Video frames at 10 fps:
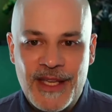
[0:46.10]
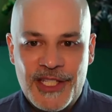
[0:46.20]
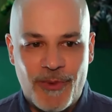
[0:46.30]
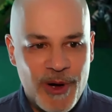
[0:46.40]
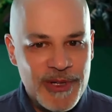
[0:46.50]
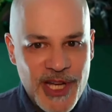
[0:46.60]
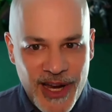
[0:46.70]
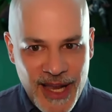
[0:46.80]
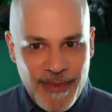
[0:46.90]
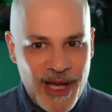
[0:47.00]
So what are we
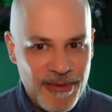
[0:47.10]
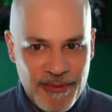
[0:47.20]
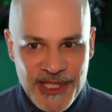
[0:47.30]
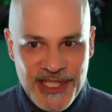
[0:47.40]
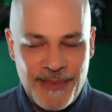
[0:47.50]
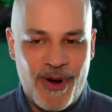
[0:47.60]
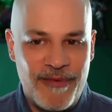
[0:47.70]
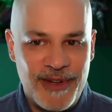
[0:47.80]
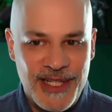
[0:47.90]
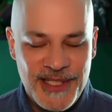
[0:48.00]
talking about when we say
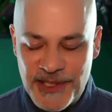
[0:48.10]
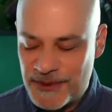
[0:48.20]
provenance?